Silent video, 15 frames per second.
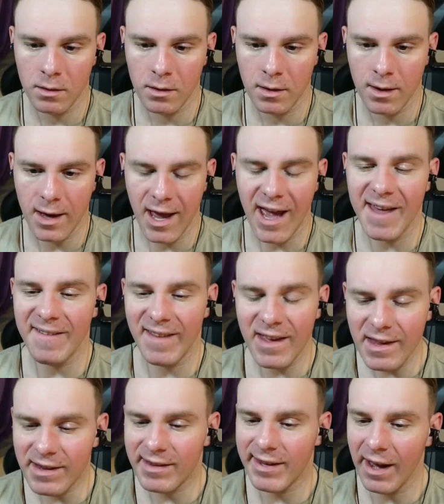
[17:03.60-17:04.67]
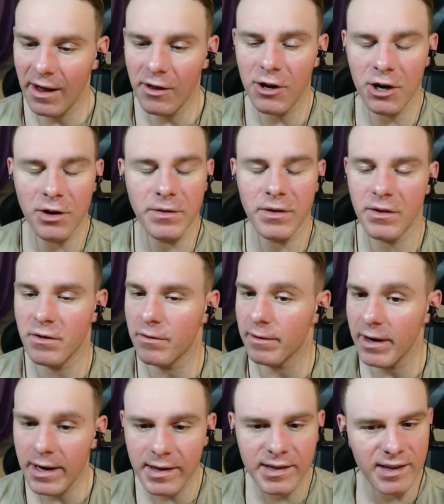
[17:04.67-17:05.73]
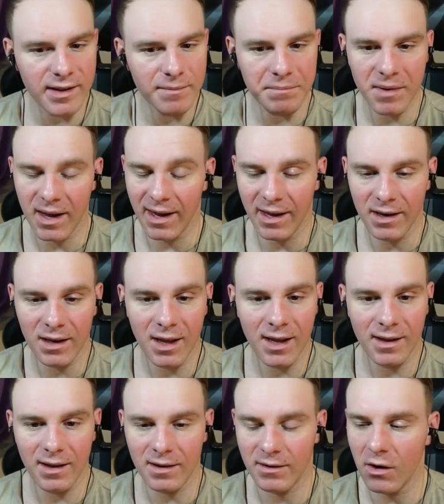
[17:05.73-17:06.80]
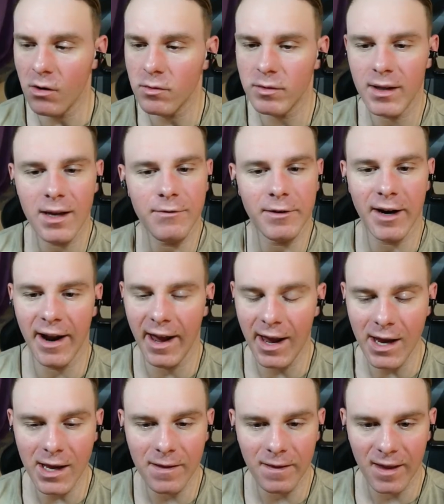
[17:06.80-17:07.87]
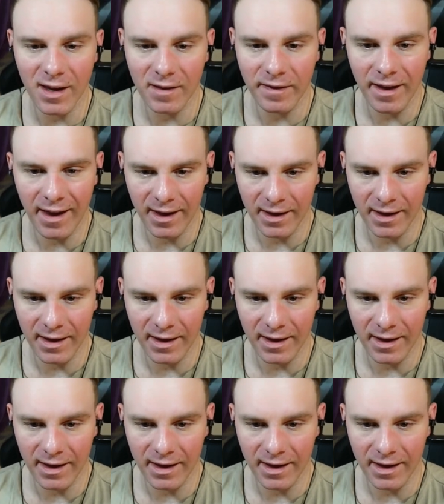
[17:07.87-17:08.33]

At least tell her the reason, man. Like, don't leave her hanging like that.